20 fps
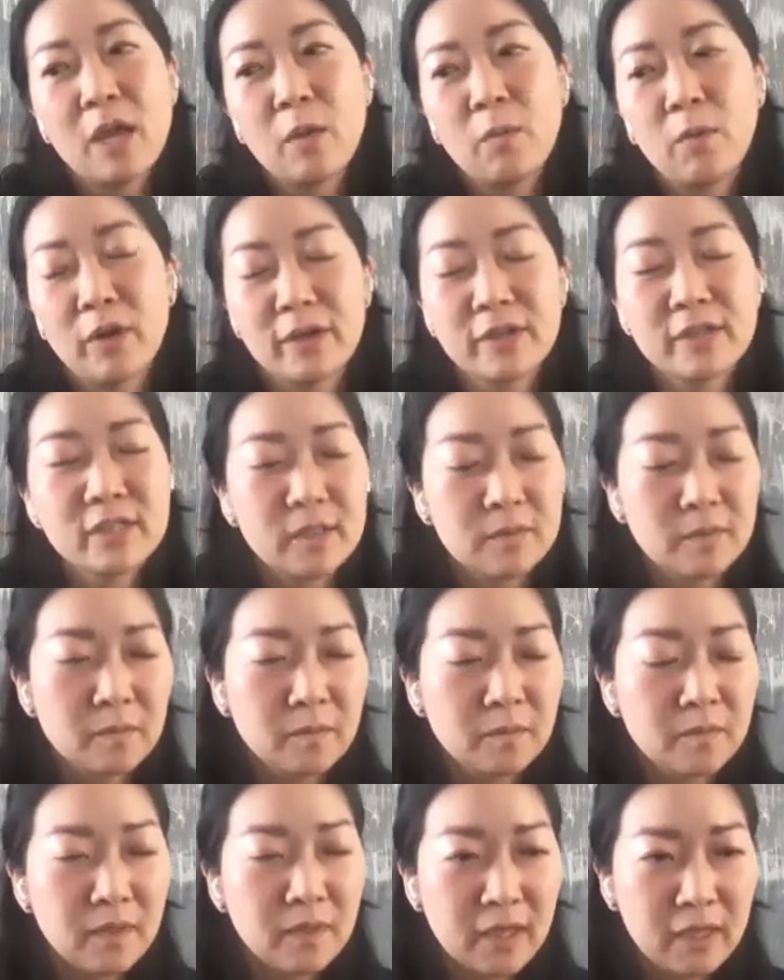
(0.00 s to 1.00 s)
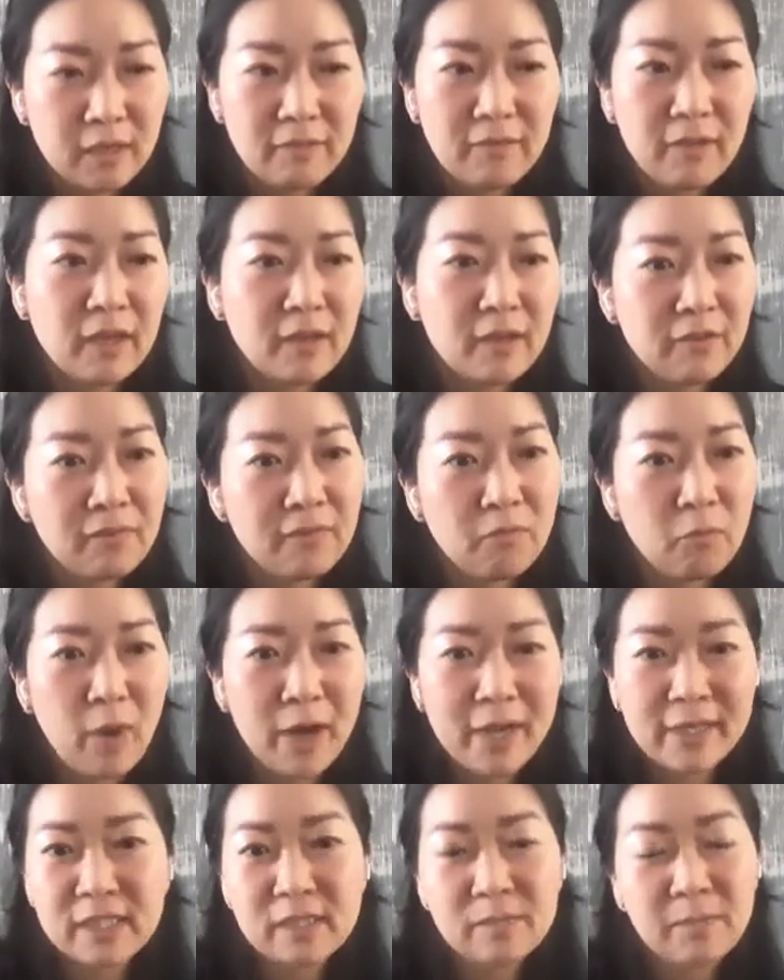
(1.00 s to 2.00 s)
What are some innovative
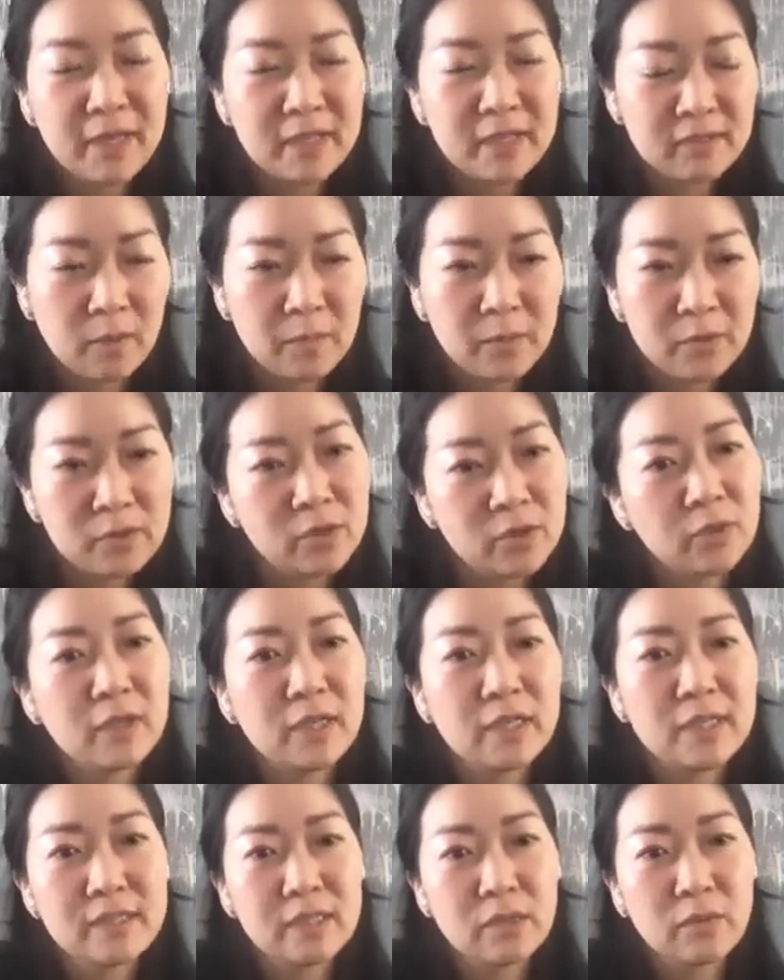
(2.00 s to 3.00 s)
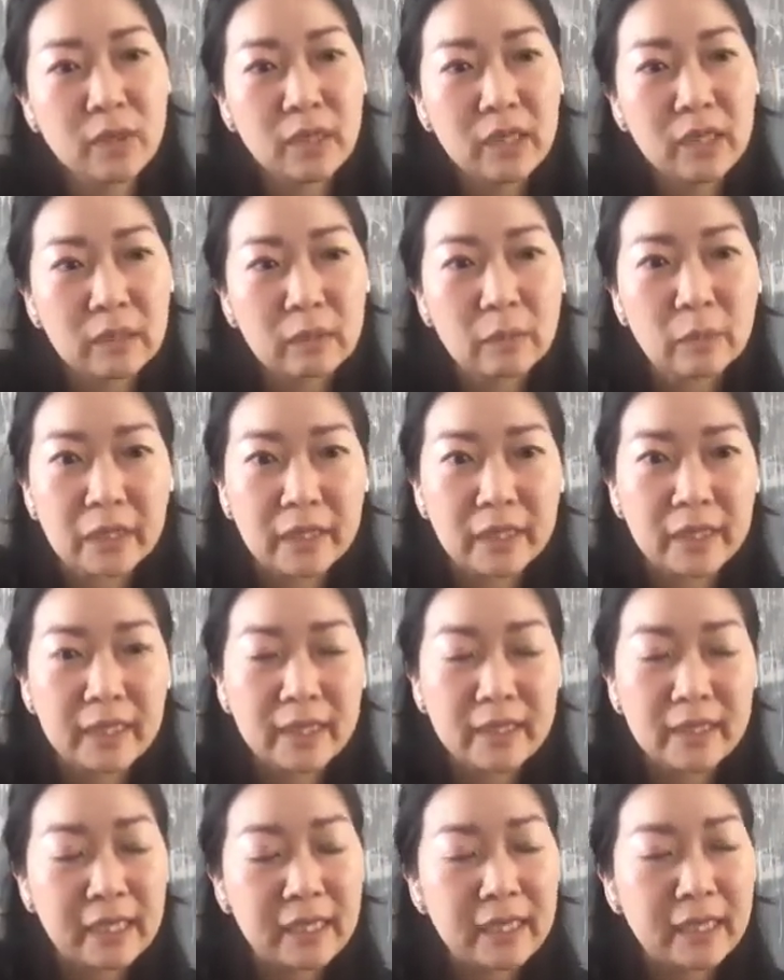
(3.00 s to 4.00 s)
white space opportunities that we can really
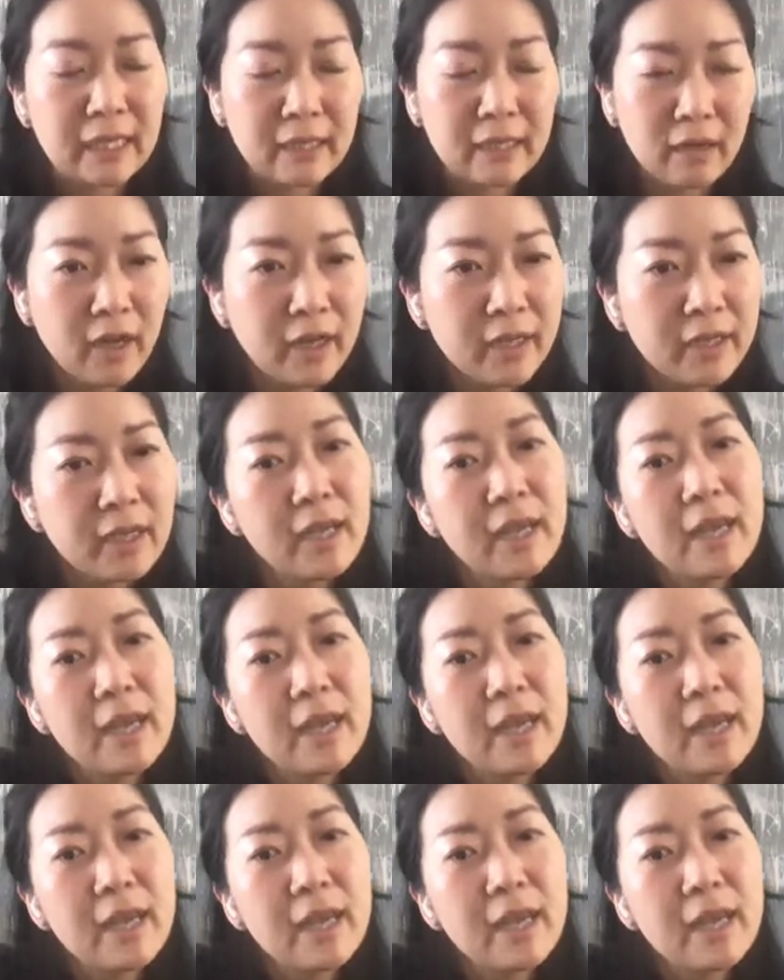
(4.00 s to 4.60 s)
lean in on?